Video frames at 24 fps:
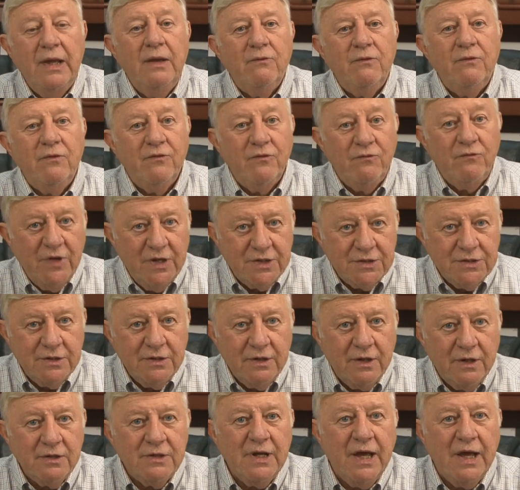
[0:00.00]
we've invested
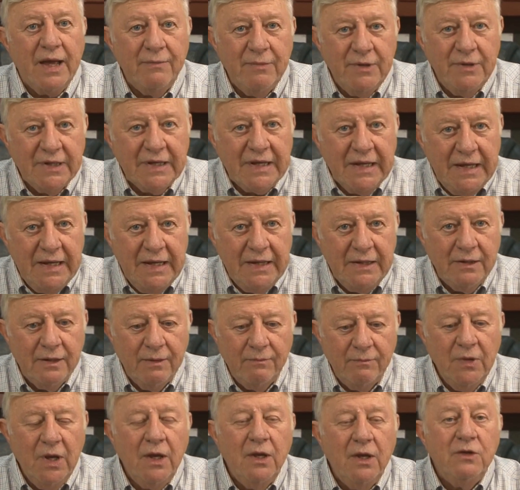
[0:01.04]
our time in the
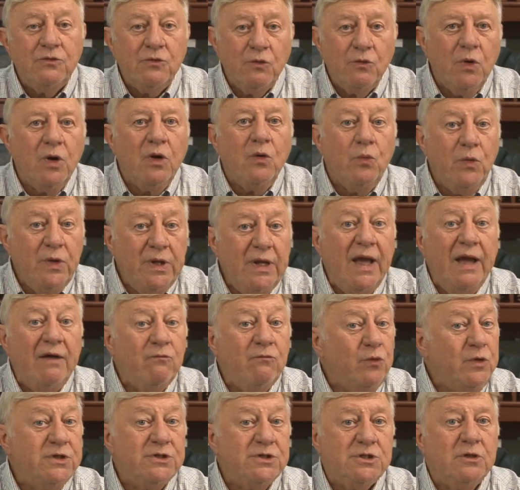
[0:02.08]
kingdom, to where we have
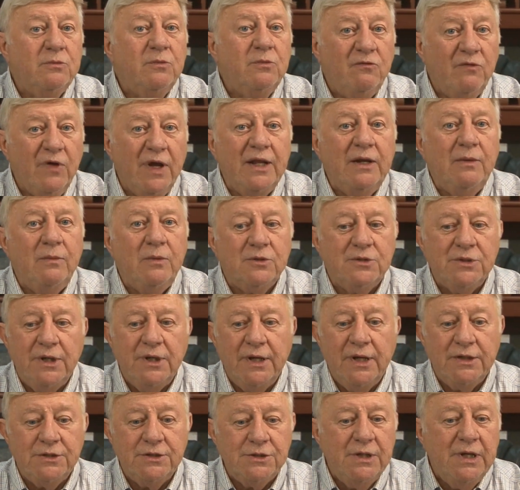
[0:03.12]
wisdom available to
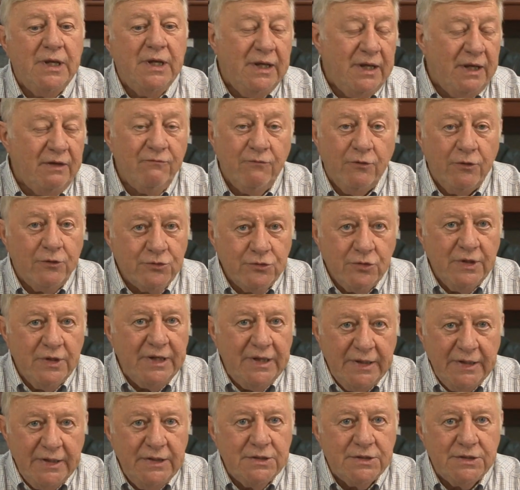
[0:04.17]
us in
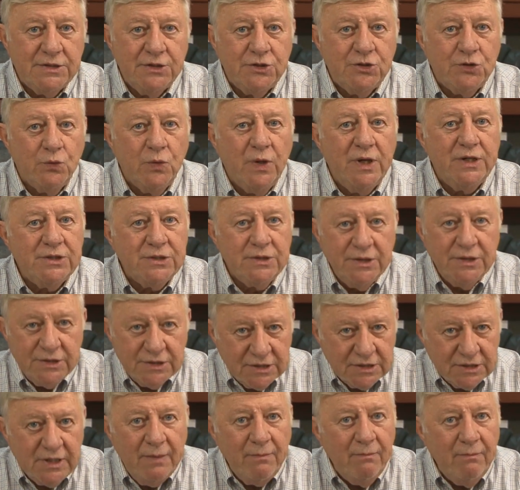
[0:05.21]
virtually any situation that
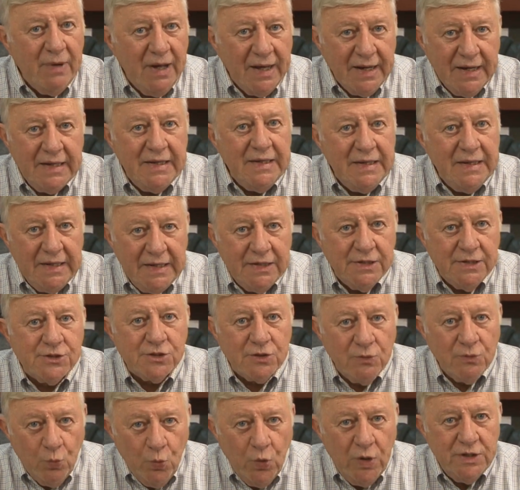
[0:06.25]
somebody needs
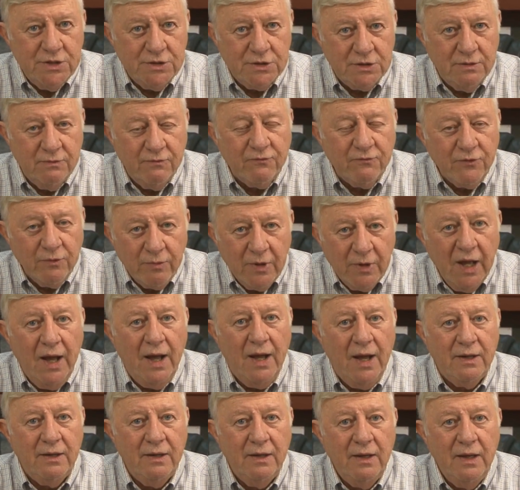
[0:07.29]
some wisdom from
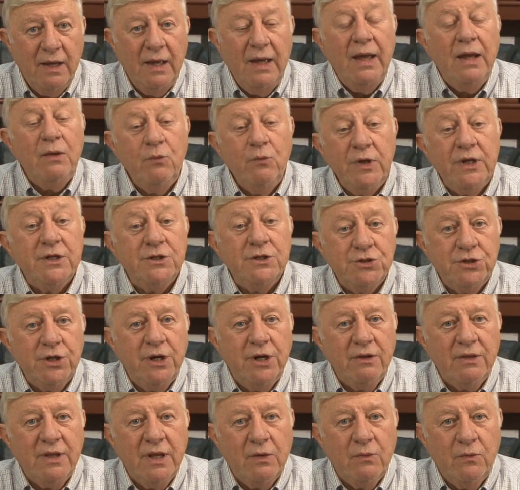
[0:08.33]
God. And we can
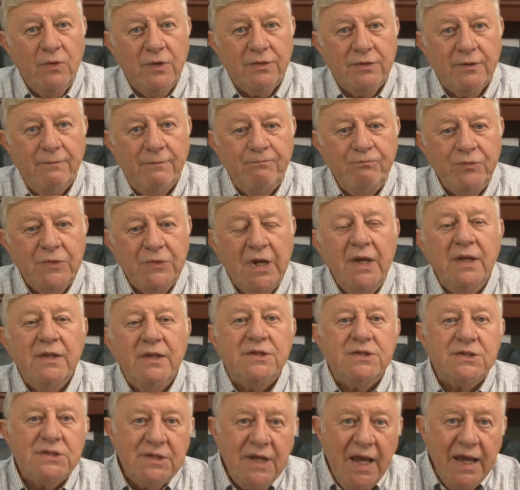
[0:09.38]
share that with them. The
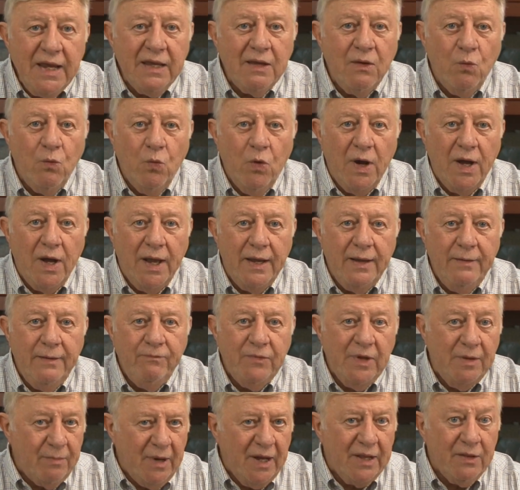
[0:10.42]
second way,
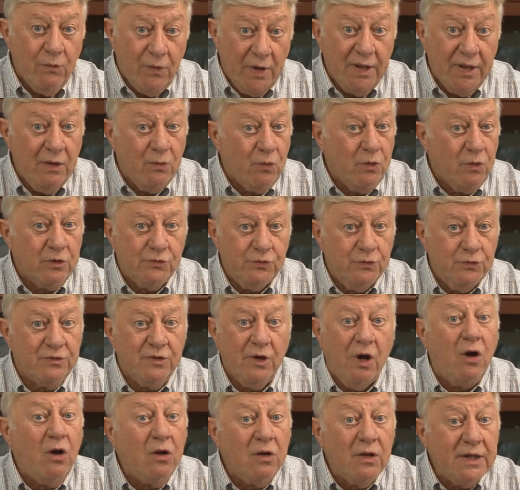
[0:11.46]
and by the way, that works with
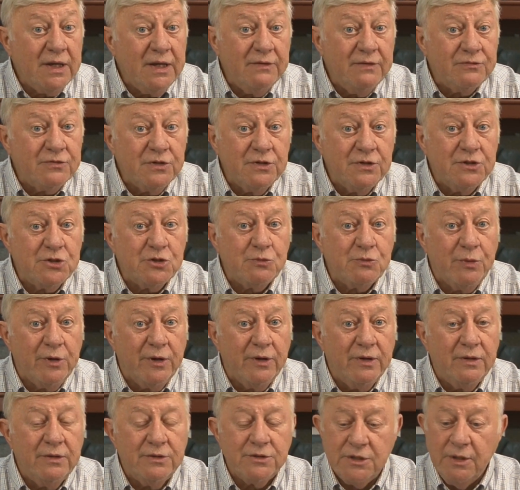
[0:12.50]
all the gifts of the
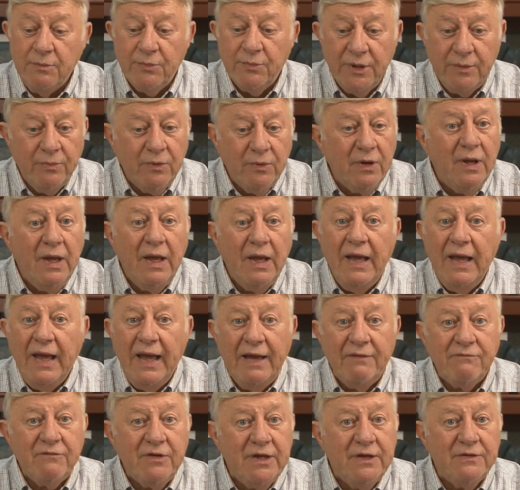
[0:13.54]
Spirit. Some people
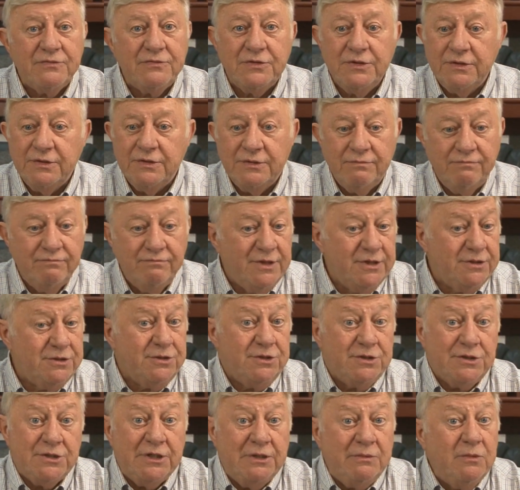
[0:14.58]
have gifts that
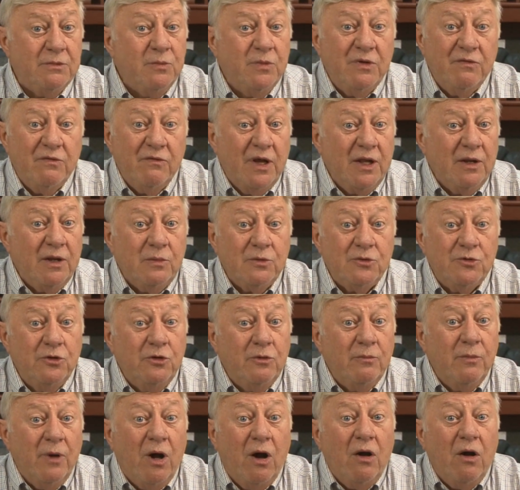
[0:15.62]
just seem to be available to
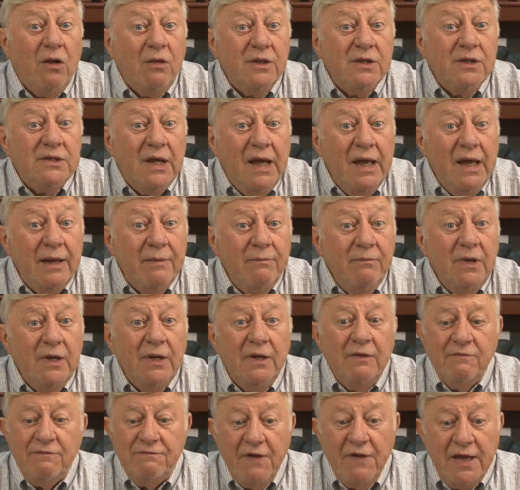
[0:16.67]
them all the time
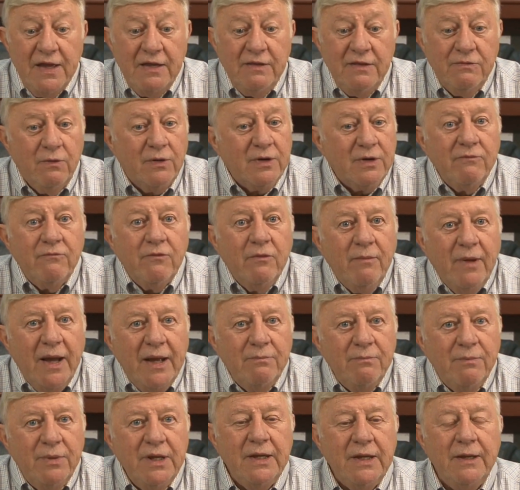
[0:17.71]
faith, whatever it
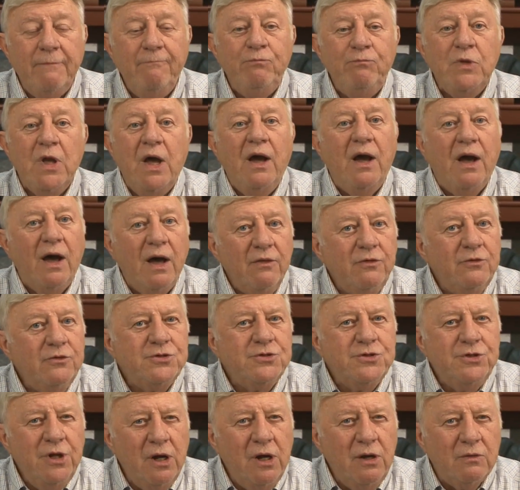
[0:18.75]
might be. Others
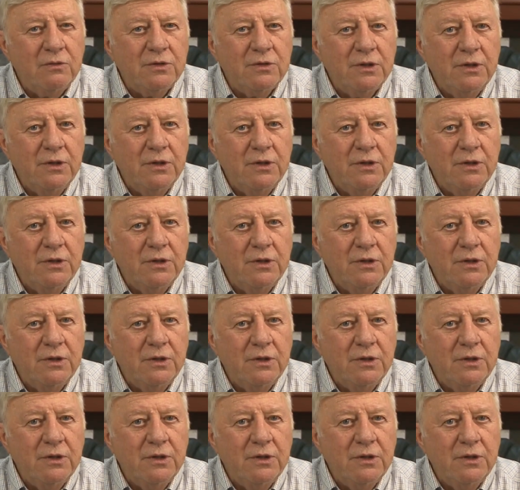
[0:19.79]
don't.